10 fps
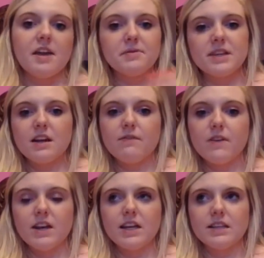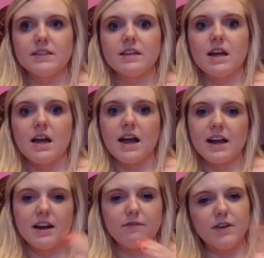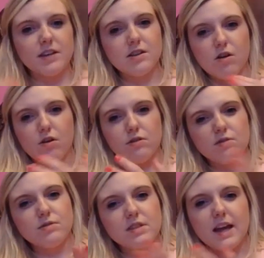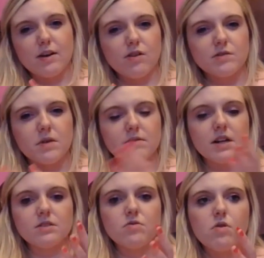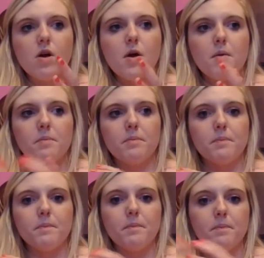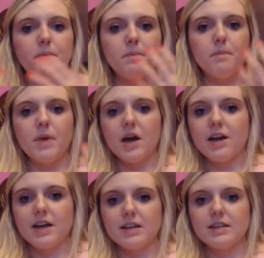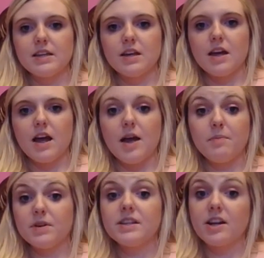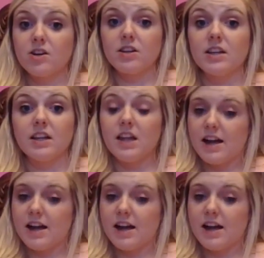And it was kind of funny because I kind of fit into all those categories when I was in high school, but I particularly